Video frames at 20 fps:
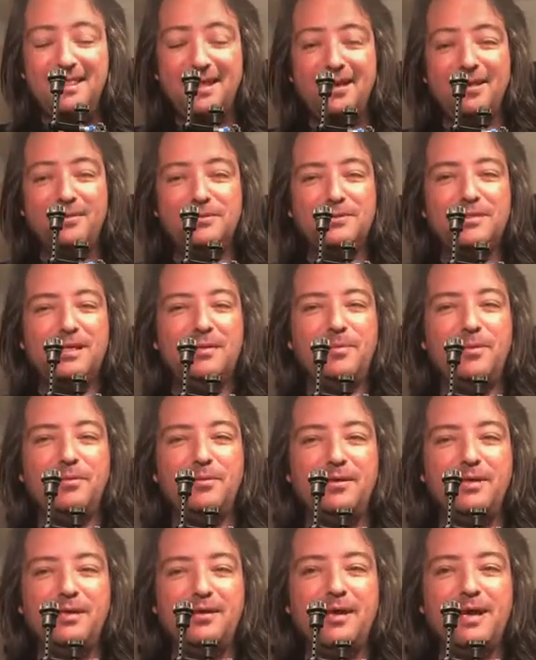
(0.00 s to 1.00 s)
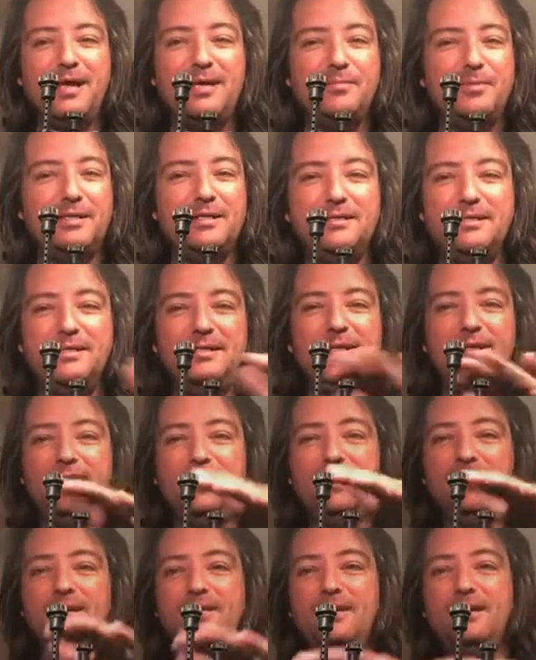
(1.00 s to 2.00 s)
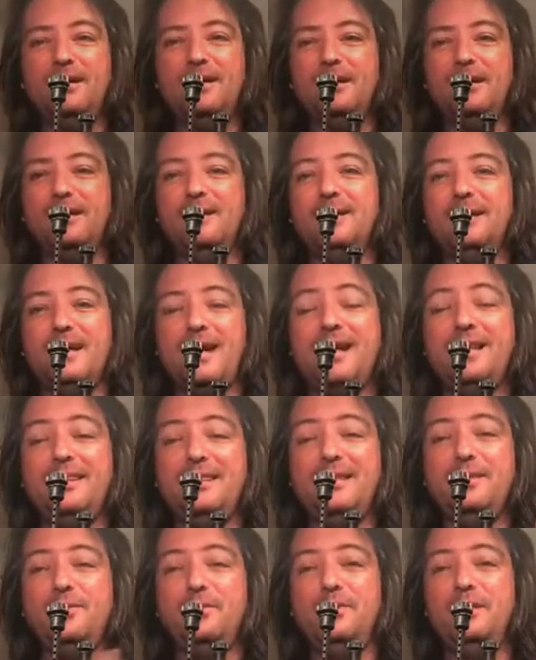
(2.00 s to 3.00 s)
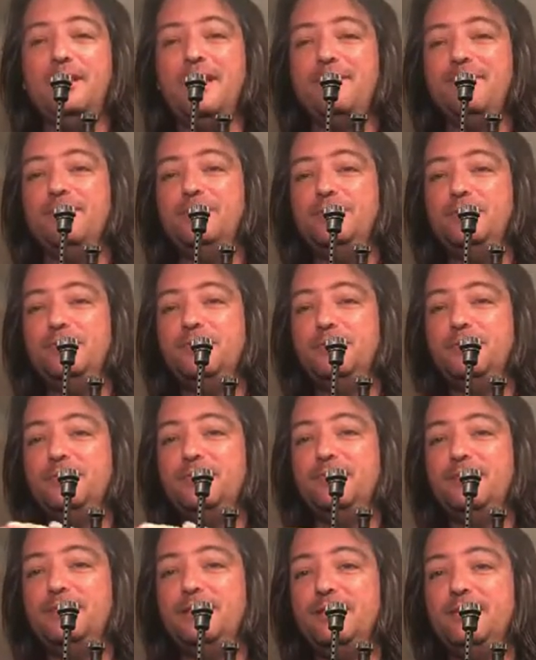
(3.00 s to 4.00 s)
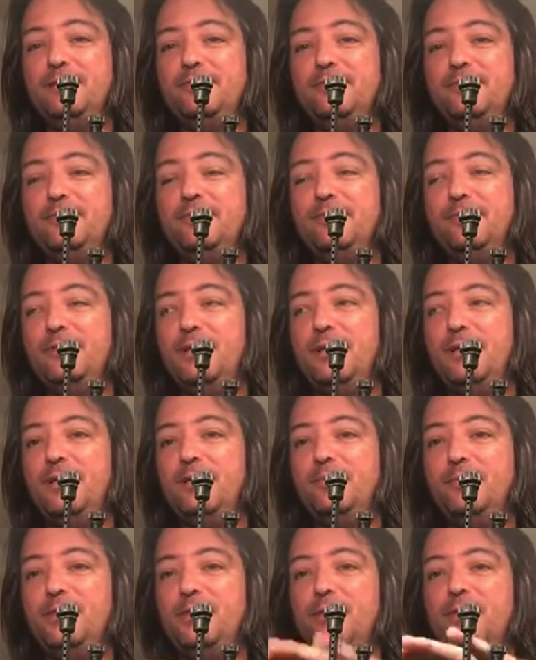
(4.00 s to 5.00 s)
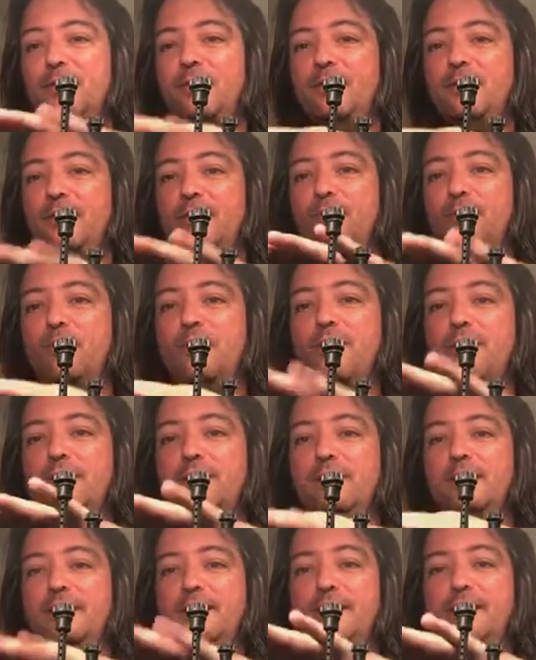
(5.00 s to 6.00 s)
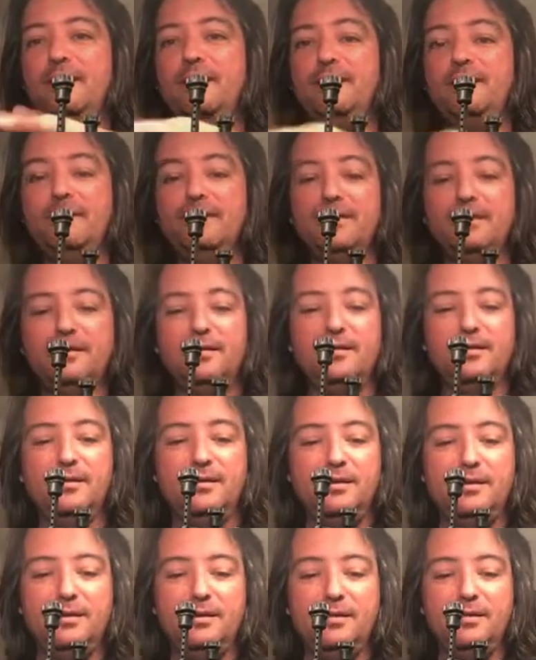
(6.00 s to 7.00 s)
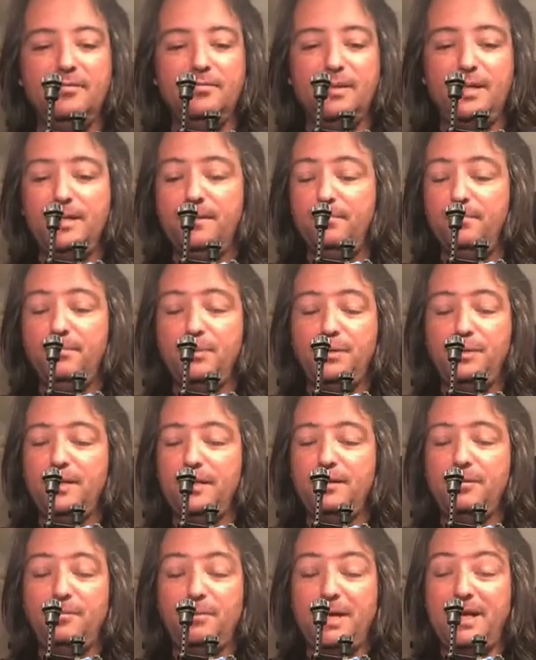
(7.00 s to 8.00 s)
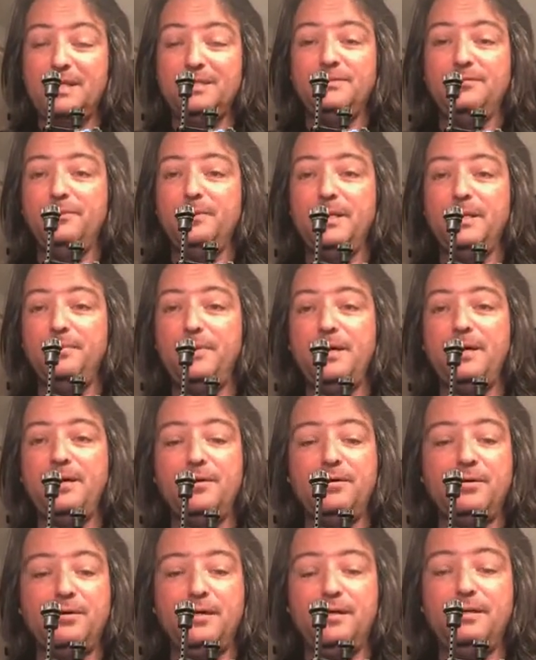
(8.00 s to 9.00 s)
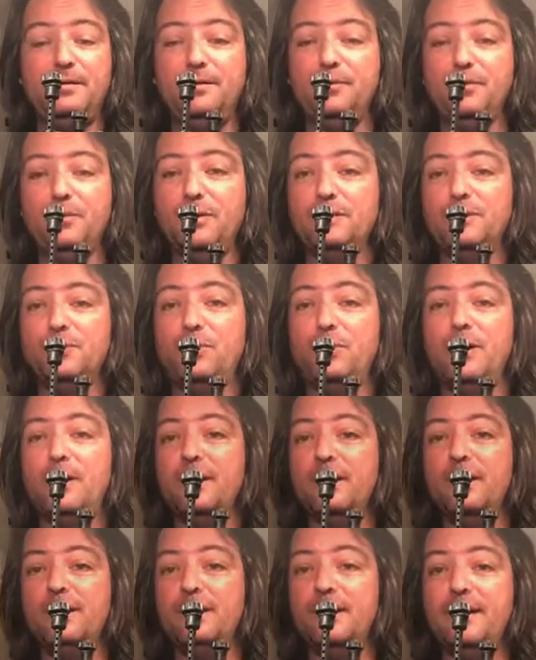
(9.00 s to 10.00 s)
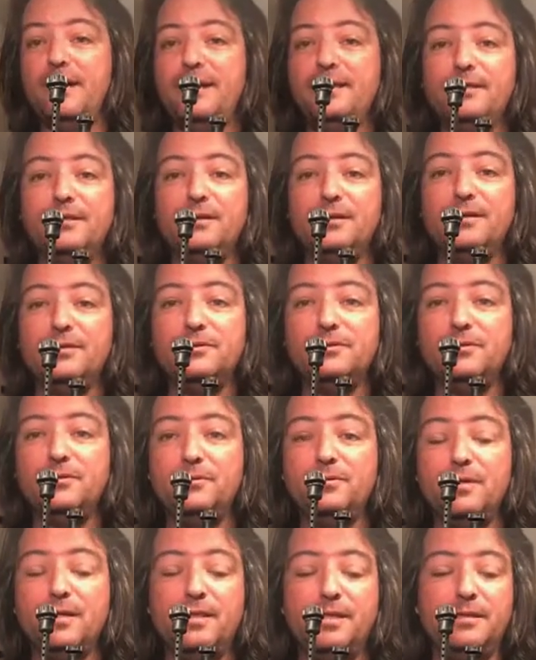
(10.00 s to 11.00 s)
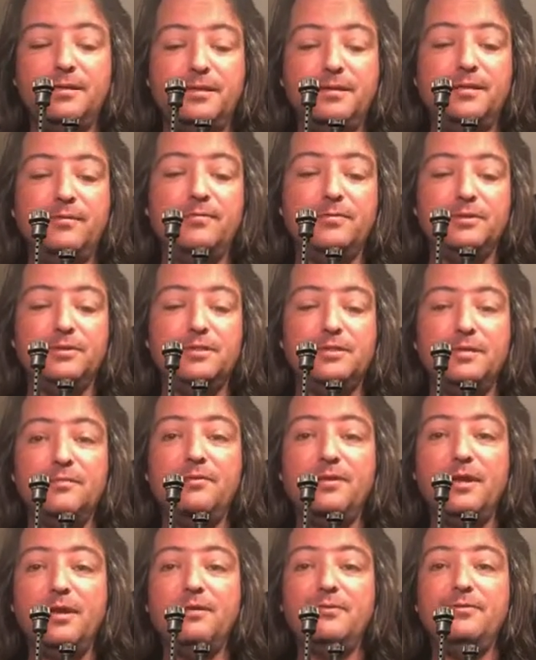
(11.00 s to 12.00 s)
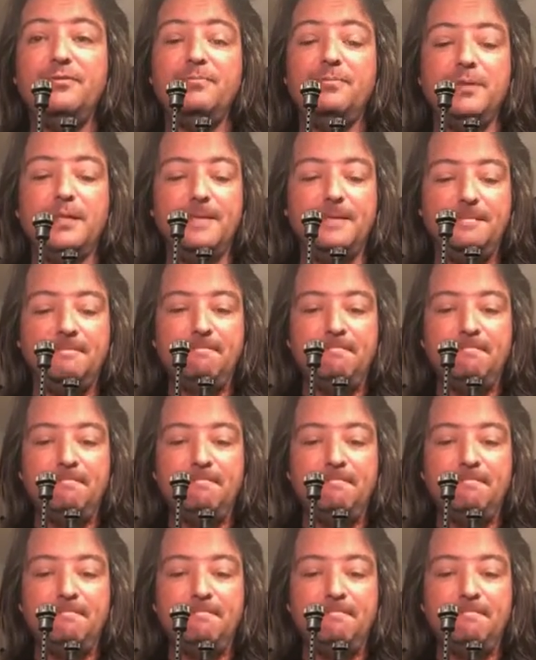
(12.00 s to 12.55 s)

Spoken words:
I thought it was gonna be really light, but it didn't get, I think when you have a too loose of a diff, the car will kind of walk on the high end. And putting down a massive amount of power, it wasn't walking on the high end at all, so I think the diff was stiff enough.